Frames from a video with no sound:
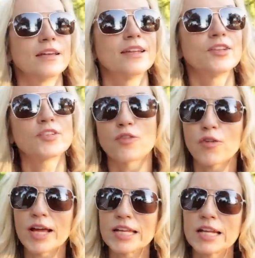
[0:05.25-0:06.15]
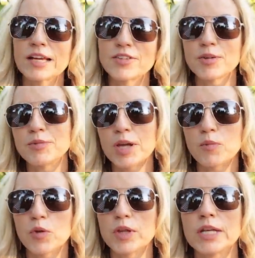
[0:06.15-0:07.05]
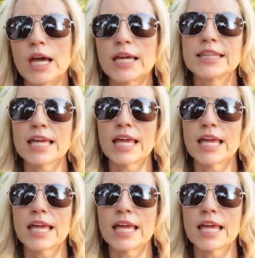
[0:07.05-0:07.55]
It is Friday night, September the 9th,